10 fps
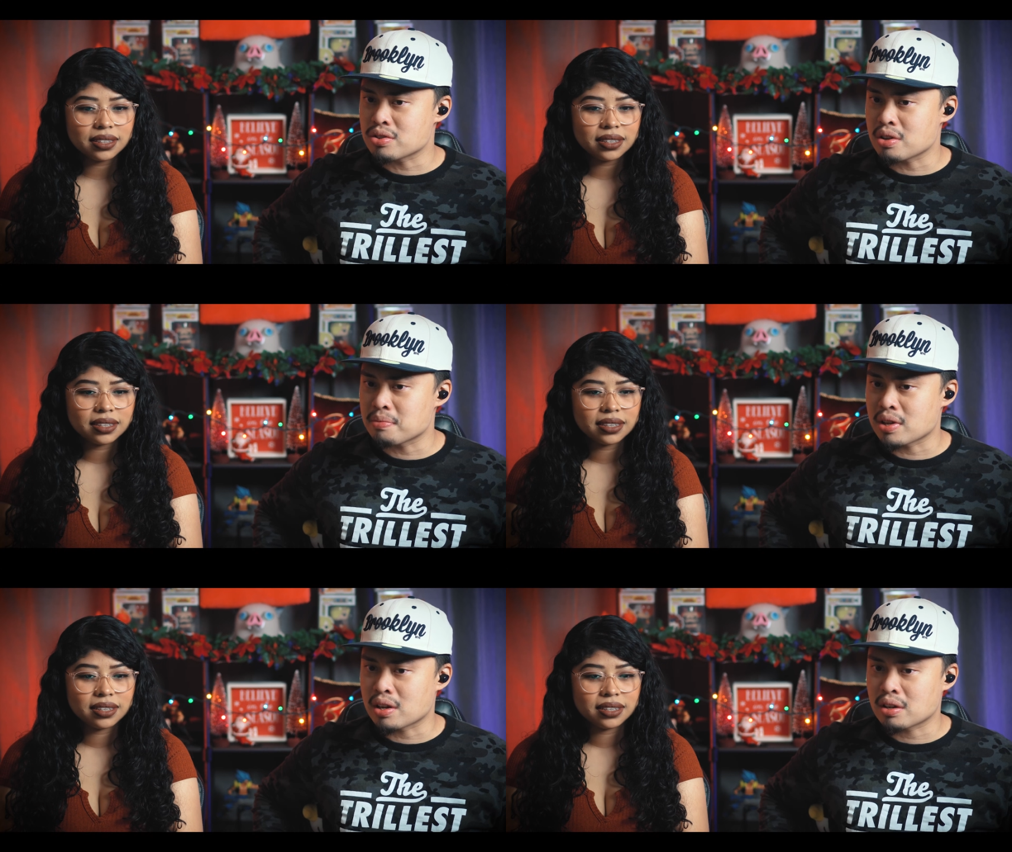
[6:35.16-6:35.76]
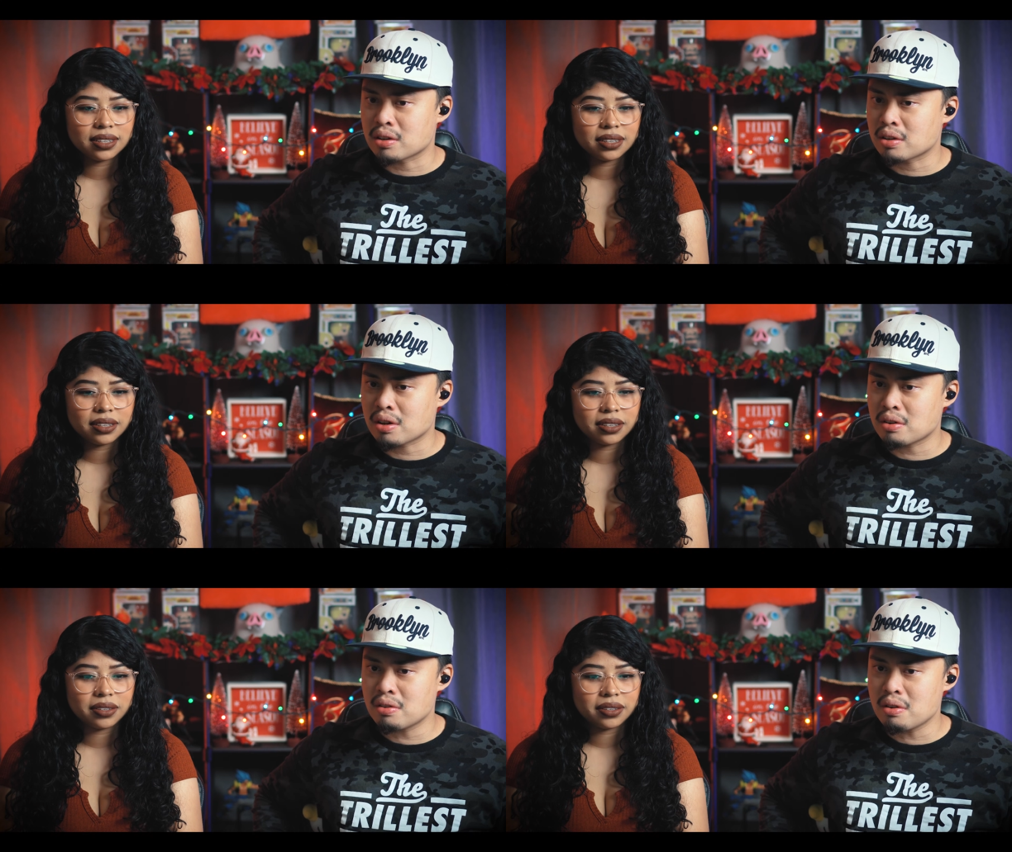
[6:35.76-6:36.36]
Speaker 1: or something. I
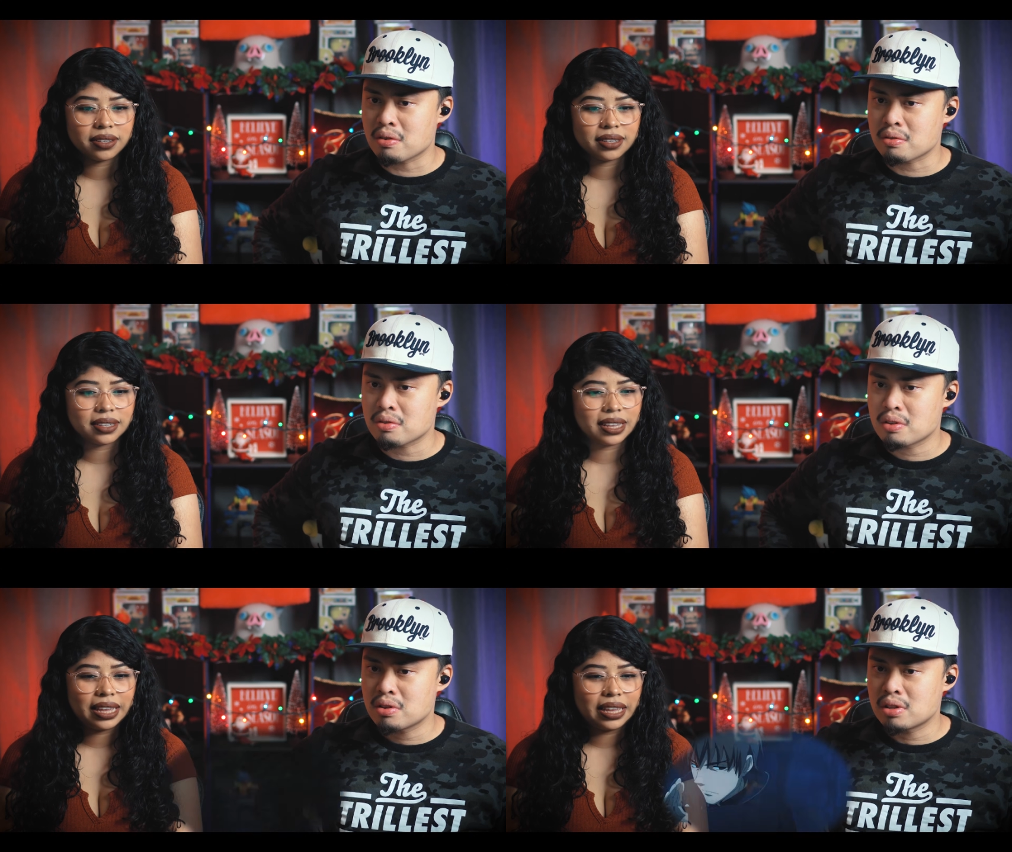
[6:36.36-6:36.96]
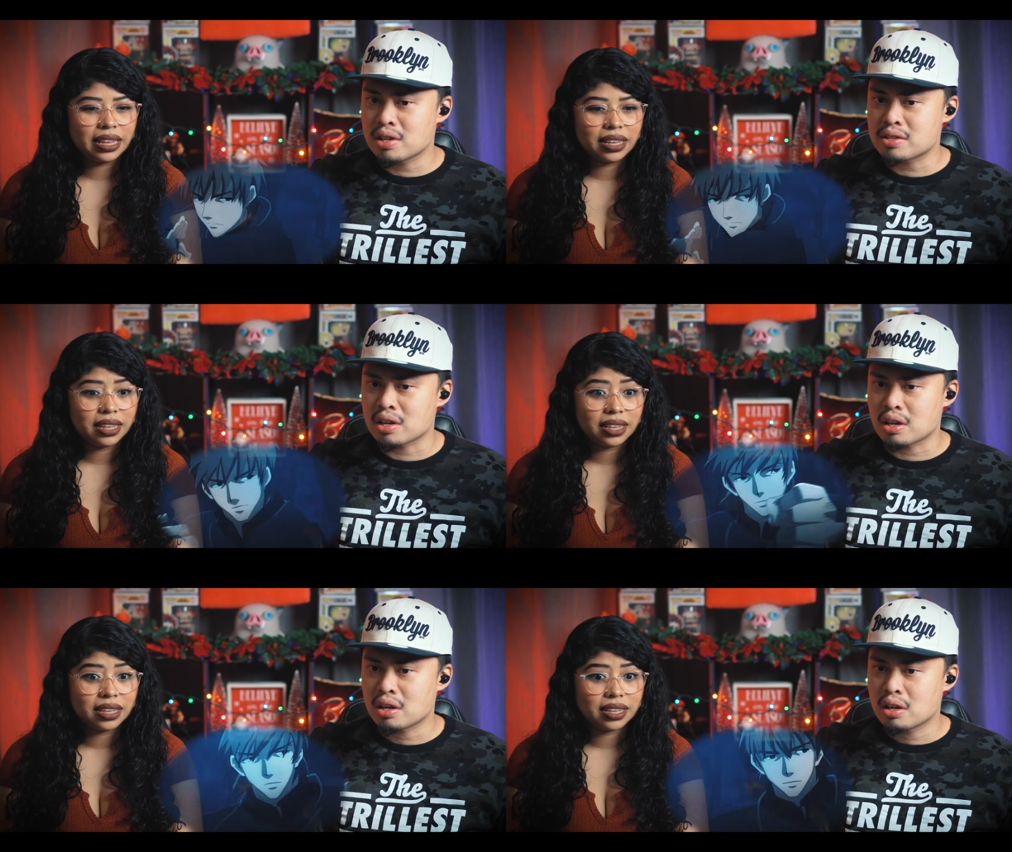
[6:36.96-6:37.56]
don't know. Let's
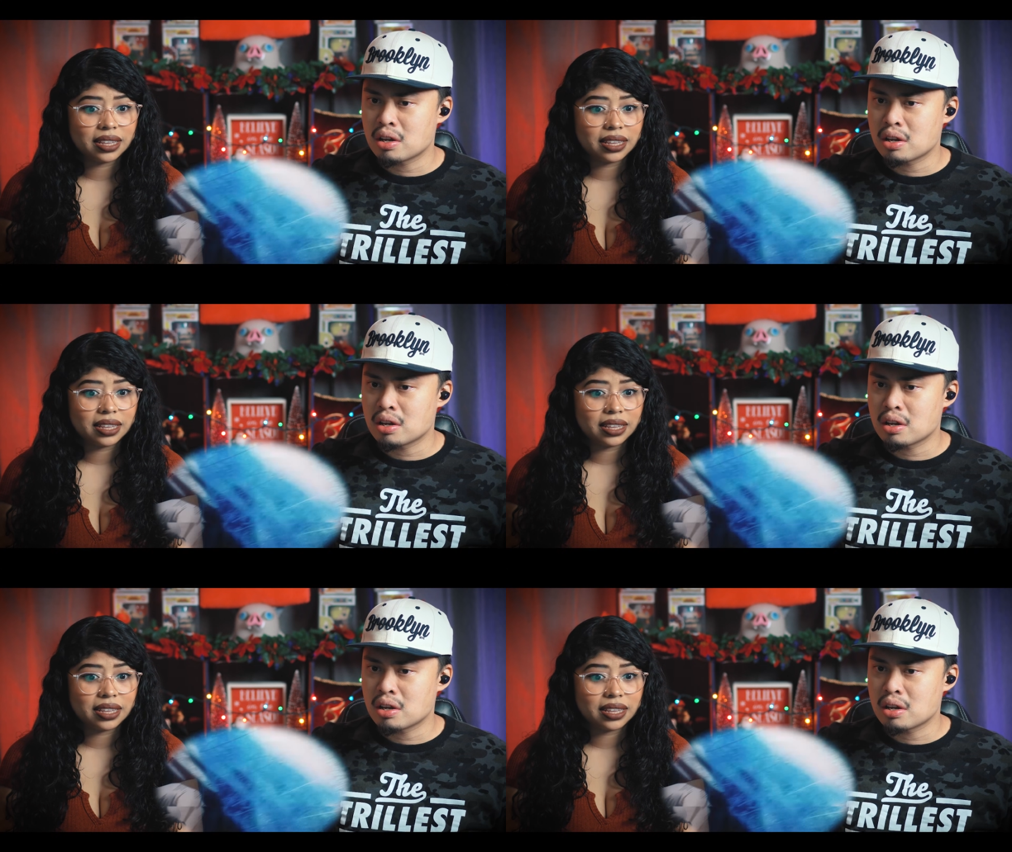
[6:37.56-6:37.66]
see.